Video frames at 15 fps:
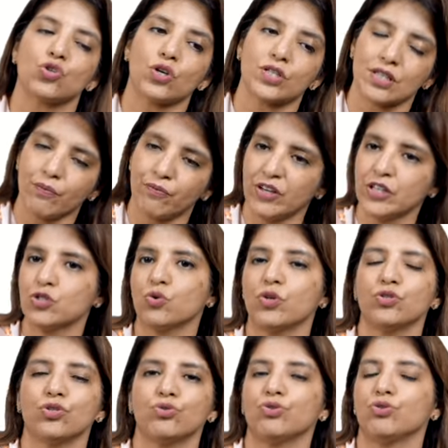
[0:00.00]
or someone is
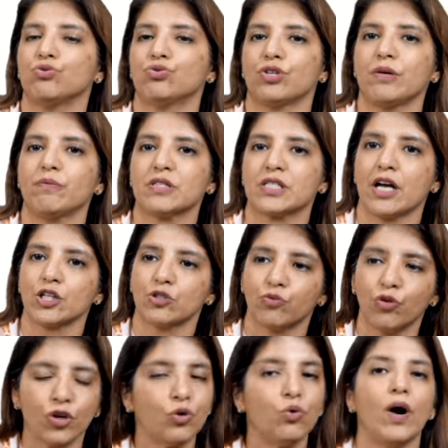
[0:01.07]
going to do uterine massage
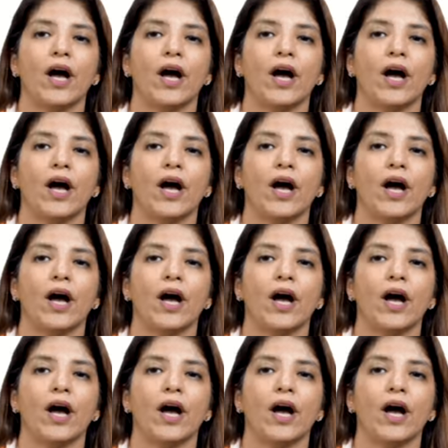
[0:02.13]
for you,